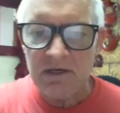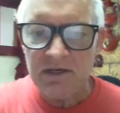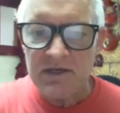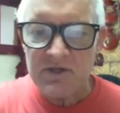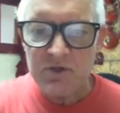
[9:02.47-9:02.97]

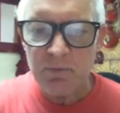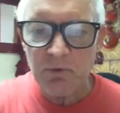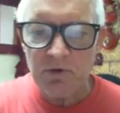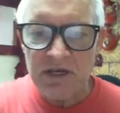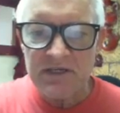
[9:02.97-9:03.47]
It is
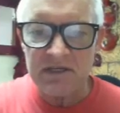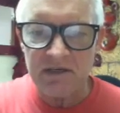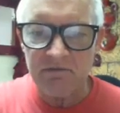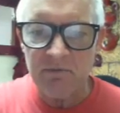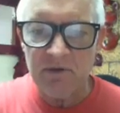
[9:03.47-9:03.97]
super easy,
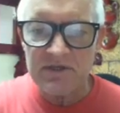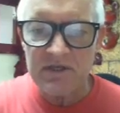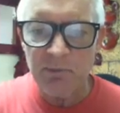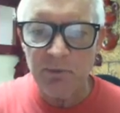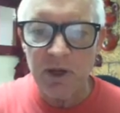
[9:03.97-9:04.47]
giving me a
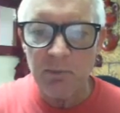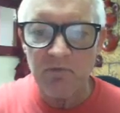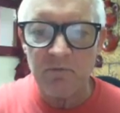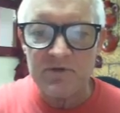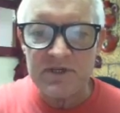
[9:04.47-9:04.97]
simple
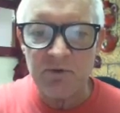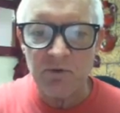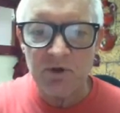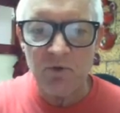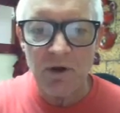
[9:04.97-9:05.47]
number from
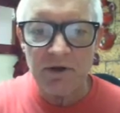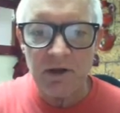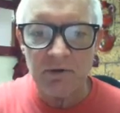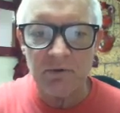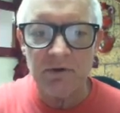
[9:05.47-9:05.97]
0 to
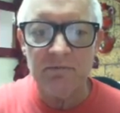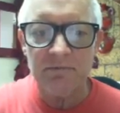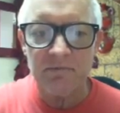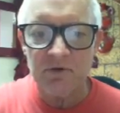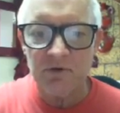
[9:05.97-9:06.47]
100,
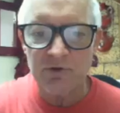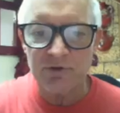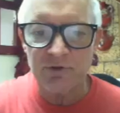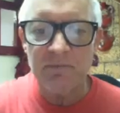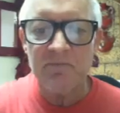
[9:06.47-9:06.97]

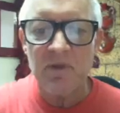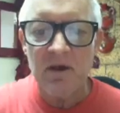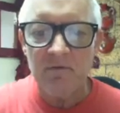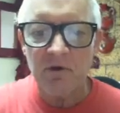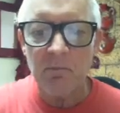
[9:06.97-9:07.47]
usually,
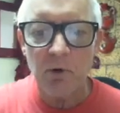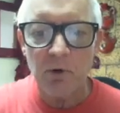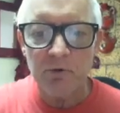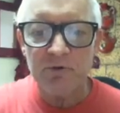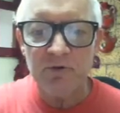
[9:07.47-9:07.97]
from
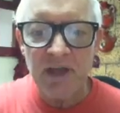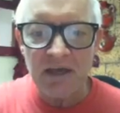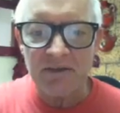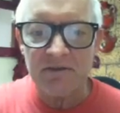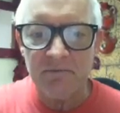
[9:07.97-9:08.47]
birth to
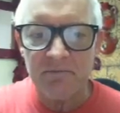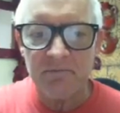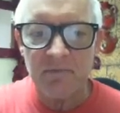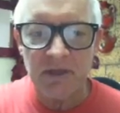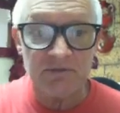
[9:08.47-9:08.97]
death.
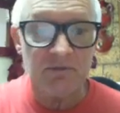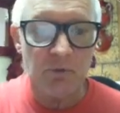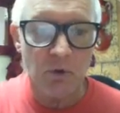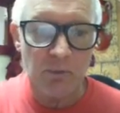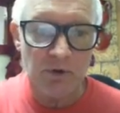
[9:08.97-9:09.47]
That's for
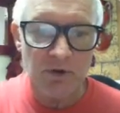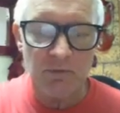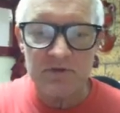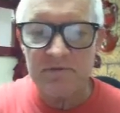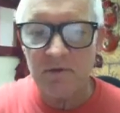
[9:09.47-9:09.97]
normal
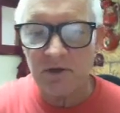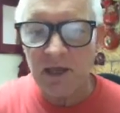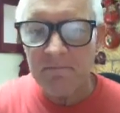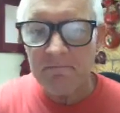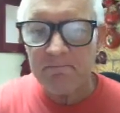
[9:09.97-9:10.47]
humans,
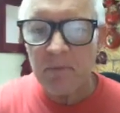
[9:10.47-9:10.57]
okay?